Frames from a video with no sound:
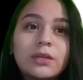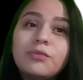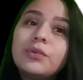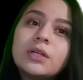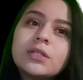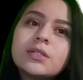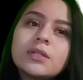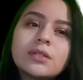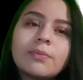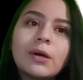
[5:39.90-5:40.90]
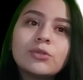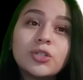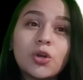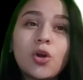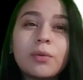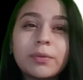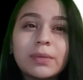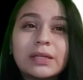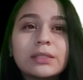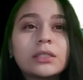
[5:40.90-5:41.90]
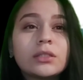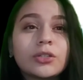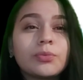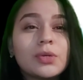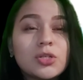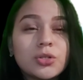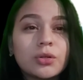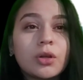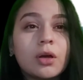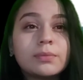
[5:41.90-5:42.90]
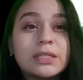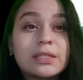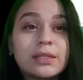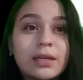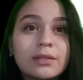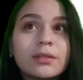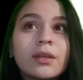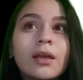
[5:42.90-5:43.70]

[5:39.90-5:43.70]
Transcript: The first is about the government intervention of the state,